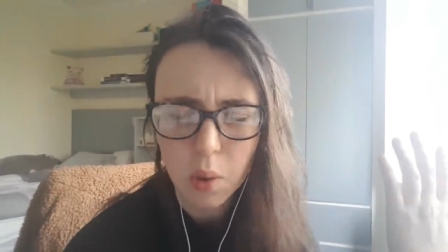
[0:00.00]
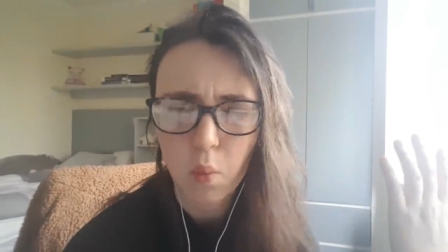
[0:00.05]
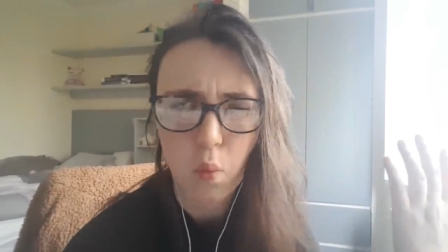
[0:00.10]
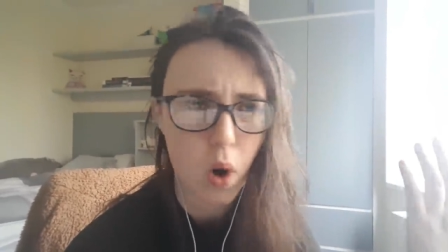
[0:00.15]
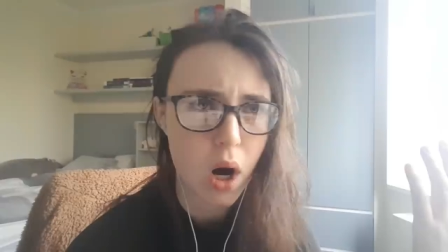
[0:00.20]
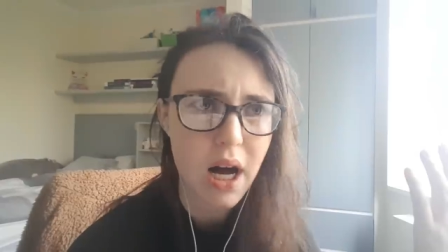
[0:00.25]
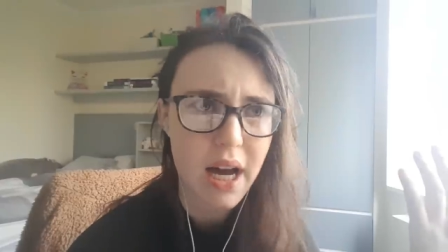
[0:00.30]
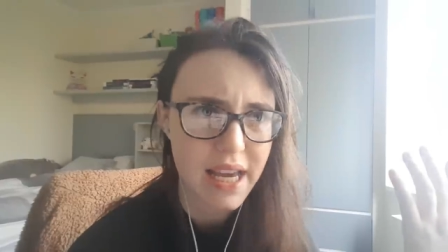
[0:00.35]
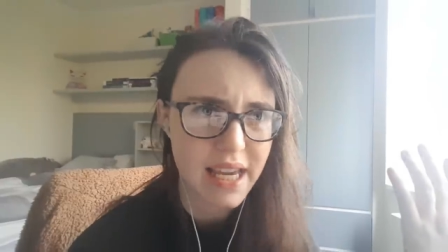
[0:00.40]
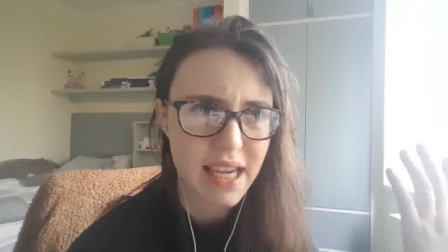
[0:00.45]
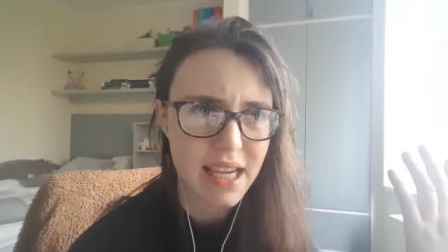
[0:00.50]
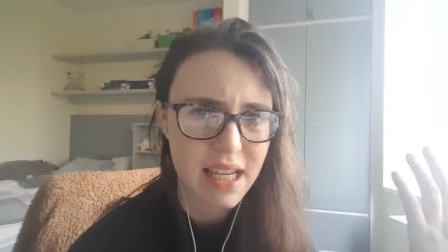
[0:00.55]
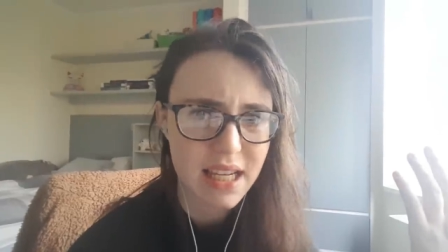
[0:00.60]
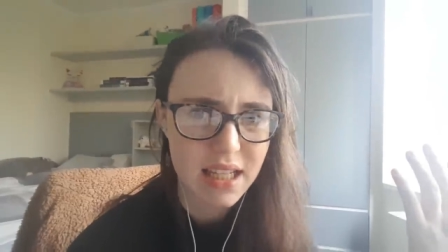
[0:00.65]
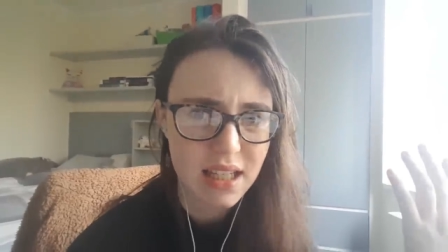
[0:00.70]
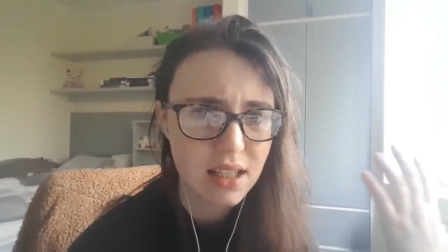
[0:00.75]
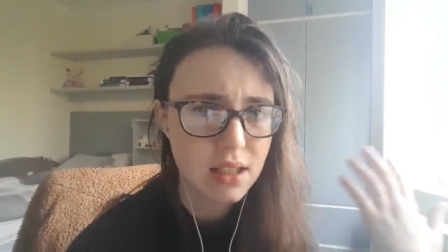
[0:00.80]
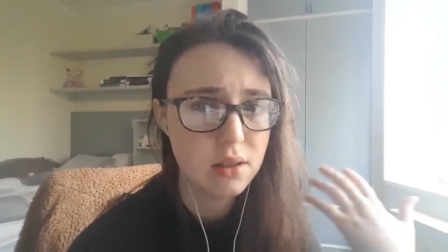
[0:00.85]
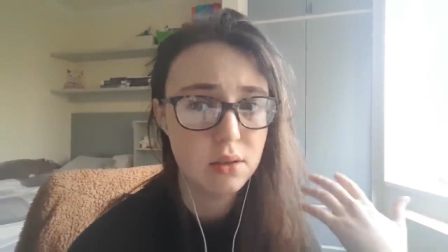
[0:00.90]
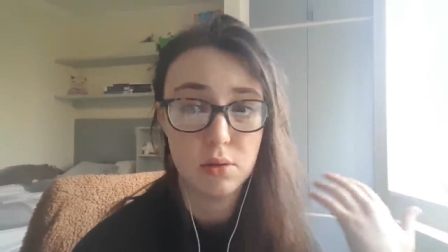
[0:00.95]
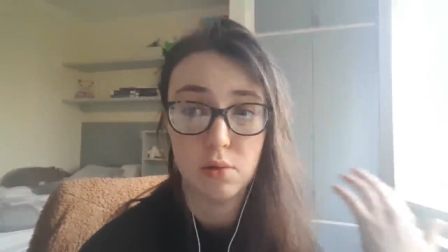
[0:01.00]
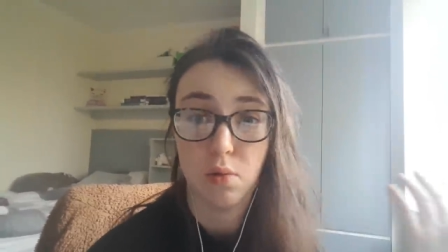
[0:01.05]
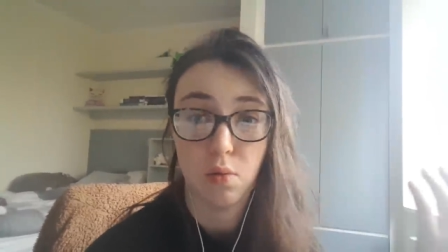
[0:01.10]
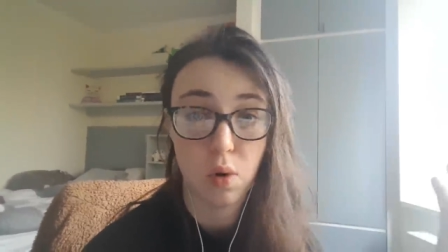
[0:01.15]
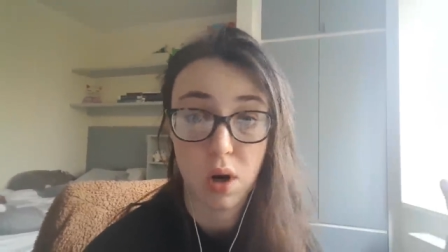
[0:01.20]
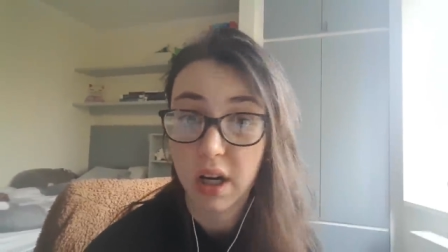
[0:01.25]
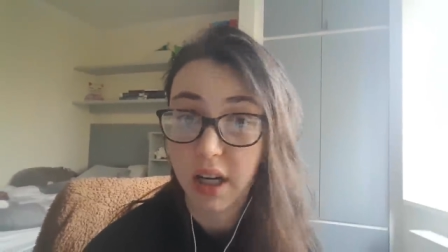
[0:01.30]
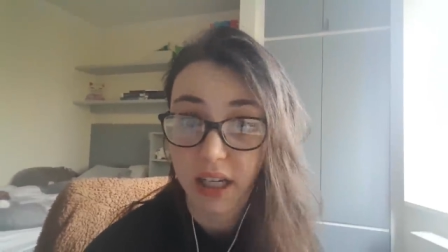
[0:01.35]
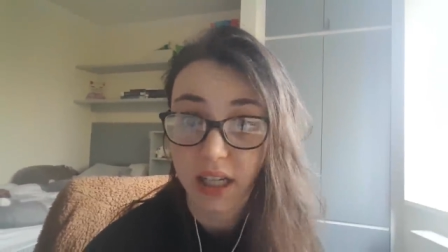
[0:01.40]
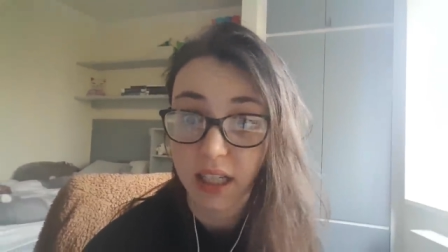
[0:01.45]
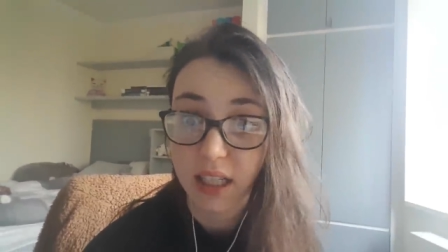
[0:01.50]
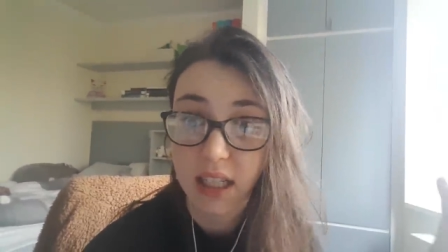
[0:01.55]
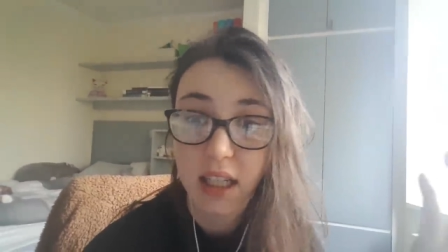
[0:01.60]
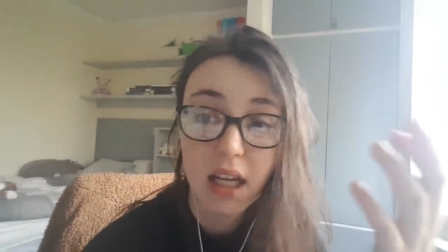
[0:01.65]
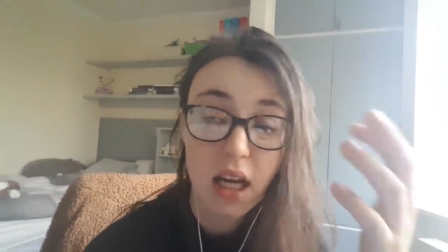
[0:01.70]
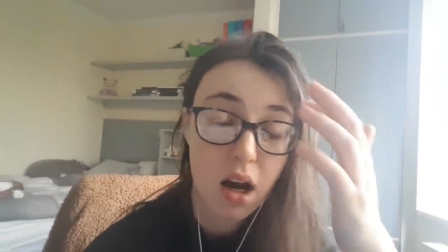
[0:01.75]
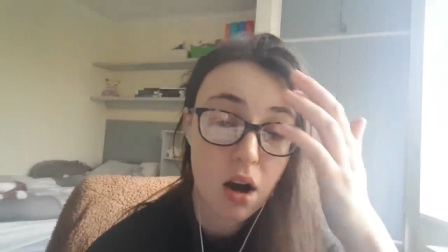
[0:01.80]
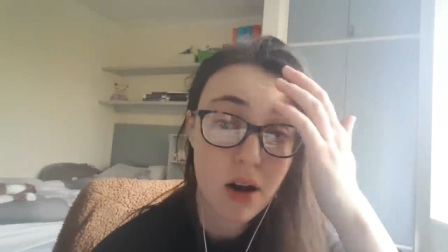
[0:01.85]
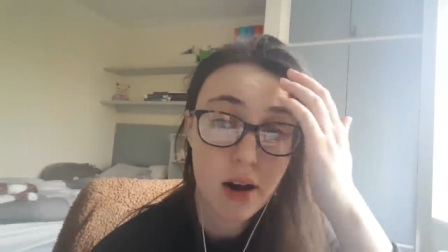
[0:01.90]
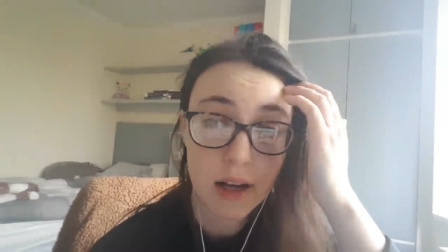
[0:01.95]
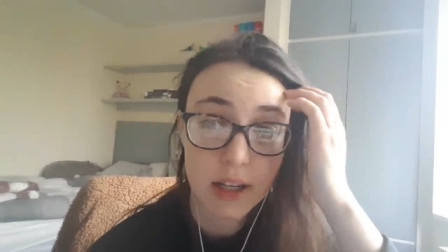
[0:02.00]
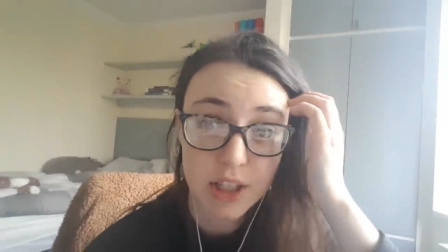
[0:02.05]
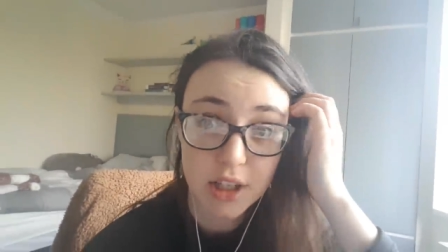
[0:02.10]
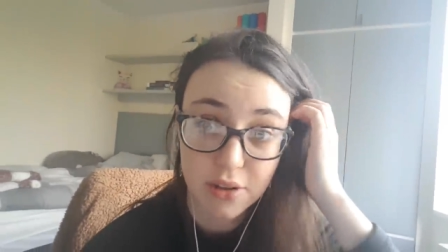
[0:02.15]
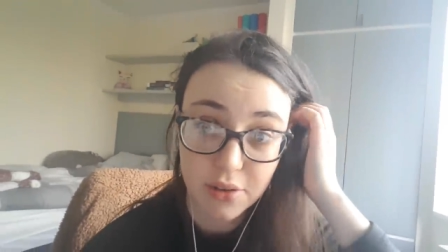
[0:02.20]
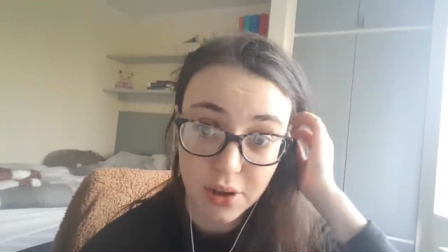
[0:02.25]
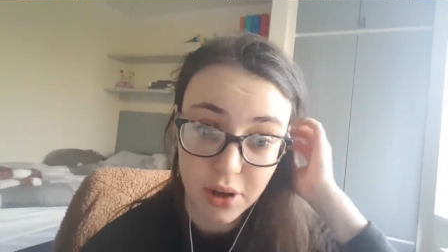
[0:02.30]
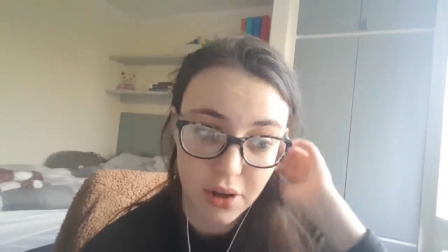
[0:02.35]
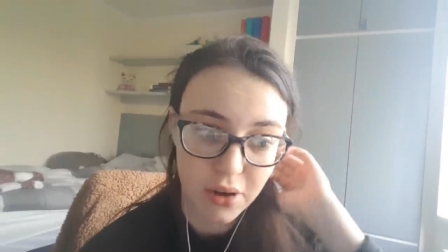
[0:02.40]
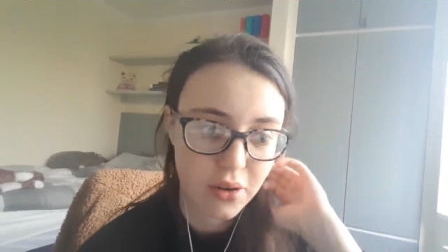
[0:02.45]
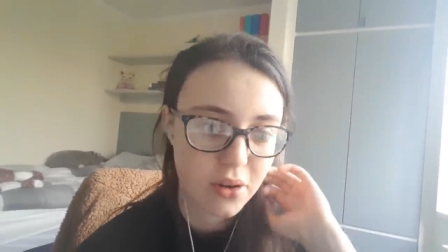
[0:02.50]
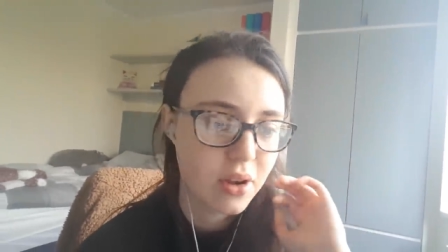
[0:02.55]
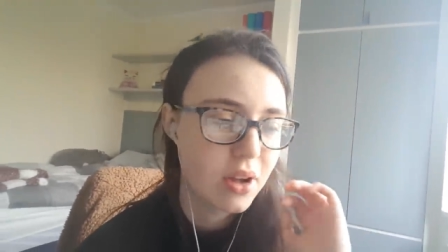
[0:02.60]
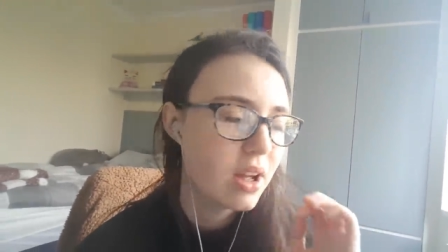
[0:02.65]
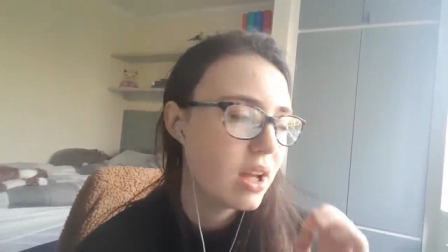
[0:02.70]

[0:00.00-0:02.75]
Why? Why? I don't know.